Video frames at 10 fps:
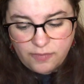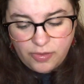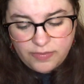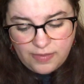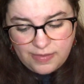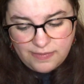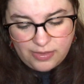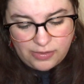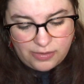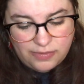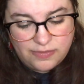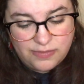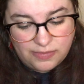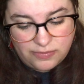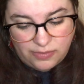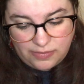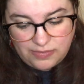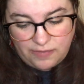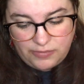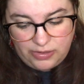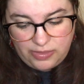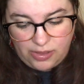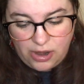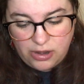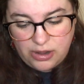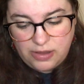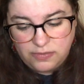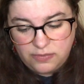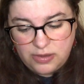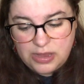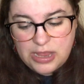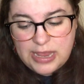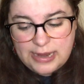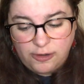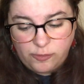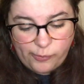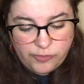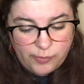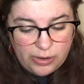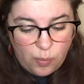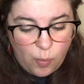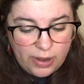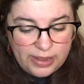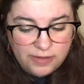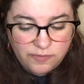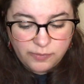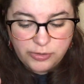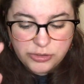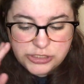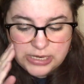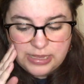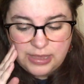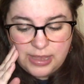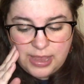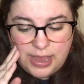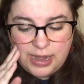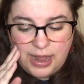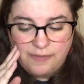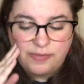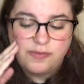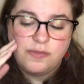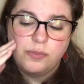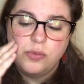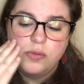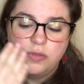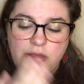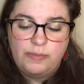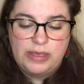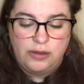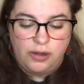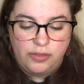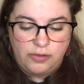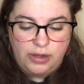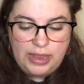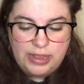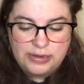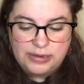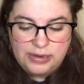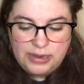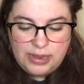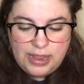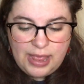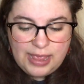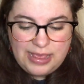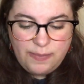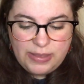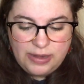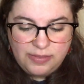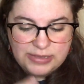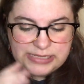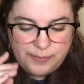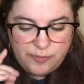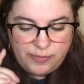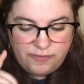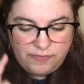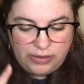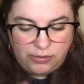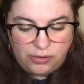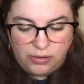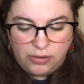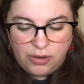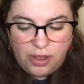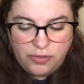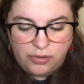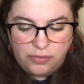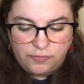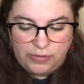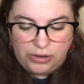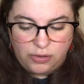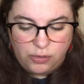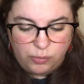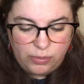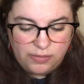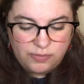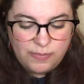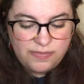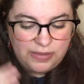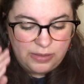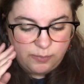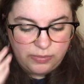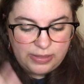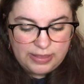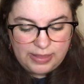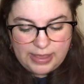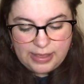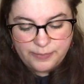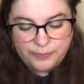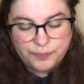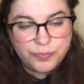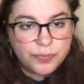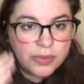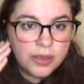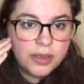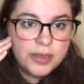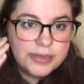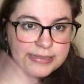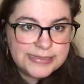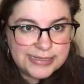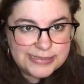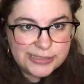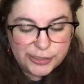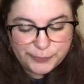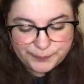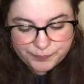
Of all the signs I learned, sister is definitely the hardest. You're supposed to bring one hand from your cheek and have it smoothly meet your other hand. I keep hitting the tip of my finger, other finger, or worse, missing completely. Sister.